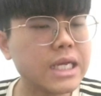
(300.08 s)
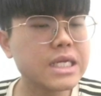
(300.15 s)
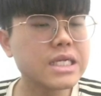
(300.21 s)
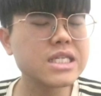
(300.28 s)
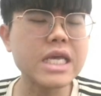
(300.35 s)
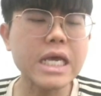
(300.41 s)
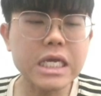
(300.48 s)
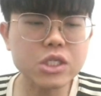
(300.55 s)

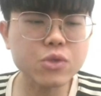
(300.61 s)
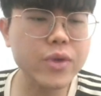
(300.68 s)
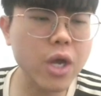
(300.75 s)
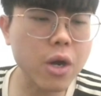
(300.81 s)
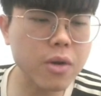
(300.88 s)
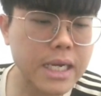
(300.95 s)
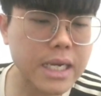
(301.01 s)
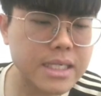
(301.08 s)
Since we
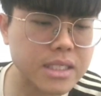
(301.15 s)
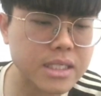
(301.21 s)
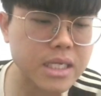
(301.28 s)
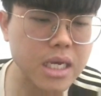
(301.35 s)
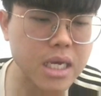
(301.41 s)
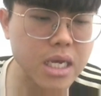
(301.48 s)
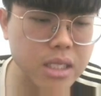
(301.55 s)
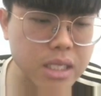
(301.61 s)
know that
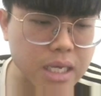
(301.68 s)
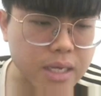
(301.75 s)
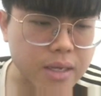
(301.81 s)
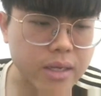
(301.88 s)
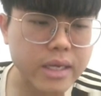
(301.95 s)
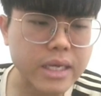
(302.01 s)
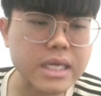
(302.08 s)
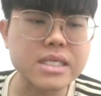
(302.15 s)
CD
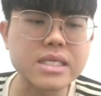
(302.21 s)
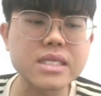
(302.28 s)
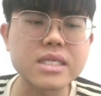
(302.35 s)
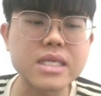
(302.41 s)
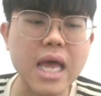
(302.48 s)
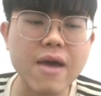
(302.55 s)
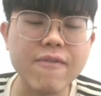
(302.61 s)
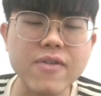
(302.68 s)
is
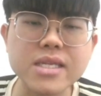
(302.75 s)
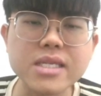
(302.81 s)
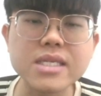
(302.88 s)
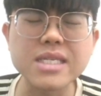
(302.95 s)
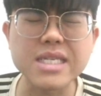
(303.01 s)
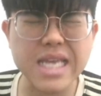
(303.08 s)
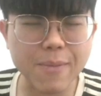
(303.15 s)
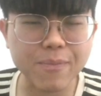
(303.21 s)
7
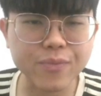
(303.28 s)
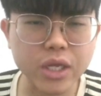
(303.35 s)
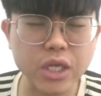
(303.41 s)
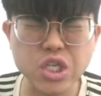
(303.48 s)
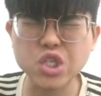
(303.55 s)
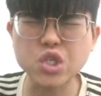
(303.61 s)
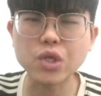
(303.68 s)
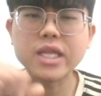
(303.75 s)
cm,
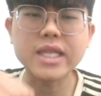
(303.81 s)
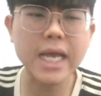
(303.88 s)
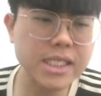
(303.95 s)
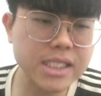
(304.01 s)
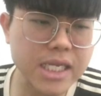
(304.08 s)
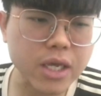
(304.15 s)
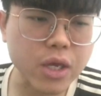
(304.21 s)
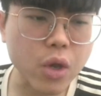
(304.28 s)
So the next
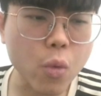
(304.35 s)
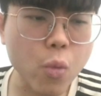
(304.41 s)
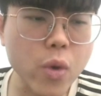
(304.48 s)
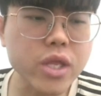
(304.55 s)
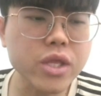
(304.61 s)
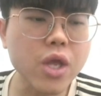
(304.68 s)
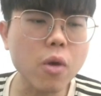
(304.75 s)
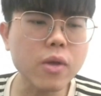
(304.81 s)
thing,
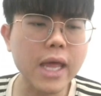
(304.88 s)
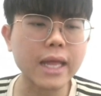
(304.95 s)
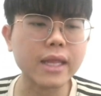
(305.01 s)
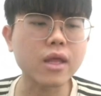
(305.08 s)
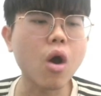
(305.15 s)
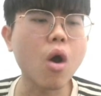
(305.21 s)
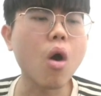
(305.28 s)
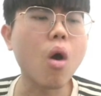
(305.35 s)
we know that,
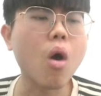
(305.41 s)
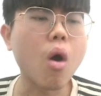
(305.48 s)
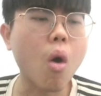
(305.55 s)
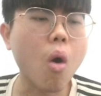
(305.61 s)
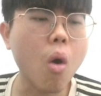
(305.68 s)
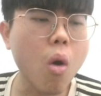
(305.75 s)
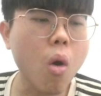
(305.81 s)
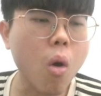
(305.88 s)

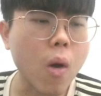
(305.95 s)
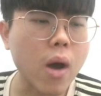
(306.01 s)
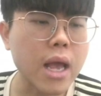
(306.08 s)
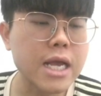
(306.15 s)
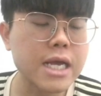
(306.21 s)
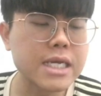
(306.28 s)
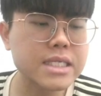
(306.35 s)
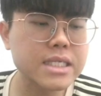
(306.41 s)

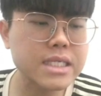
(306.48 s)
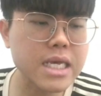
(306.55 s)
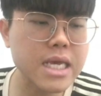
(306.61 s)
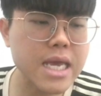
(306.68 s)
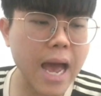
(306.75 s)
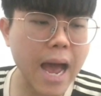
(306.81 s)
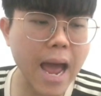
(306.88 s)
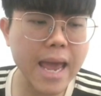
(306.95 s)

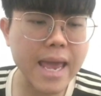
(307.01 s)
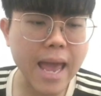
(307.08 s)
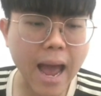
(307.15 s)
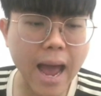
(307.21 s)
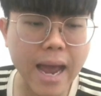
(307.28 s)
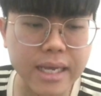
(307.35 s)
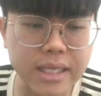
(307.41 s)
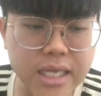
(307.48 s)

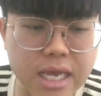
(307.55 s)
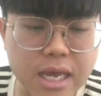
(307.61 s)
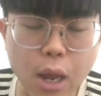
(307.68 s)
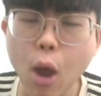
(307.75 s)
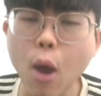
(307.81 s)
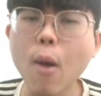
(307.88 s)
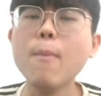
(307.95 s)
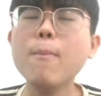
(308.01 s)
CIID,
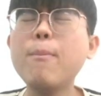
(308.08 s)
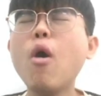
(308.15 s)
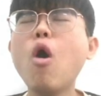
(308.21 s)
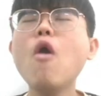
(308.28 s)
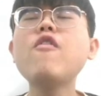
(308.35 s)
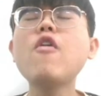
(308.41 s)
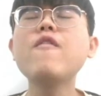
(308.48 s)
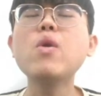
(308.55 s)

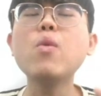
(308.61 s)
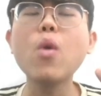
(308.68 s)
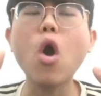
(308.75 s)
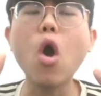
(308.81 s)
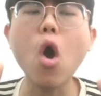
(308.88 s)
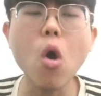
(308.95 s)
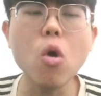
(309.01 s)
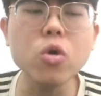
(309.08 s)
both of it will
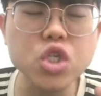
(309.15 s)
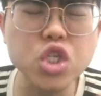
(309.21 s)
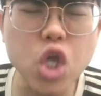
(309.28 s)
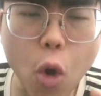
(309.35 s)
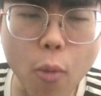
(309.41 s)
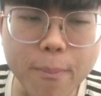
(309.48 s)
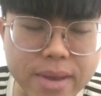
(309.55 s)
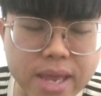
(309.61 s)

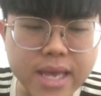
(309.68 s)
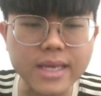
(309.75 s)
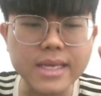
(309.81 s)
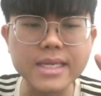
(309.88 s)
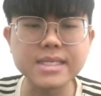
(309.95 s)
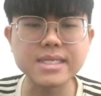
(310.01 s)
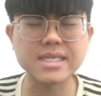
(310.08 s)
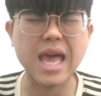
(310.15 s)
also
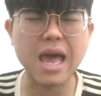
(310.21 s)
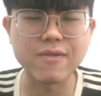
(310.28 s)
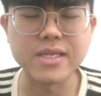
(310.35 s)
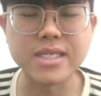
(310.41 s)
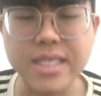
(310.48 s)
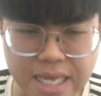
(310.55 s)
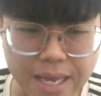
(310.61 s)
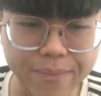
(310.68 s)
be 7
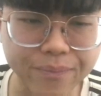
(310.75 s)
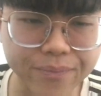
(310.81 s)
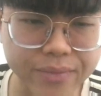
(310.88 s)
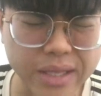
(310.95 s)
cm.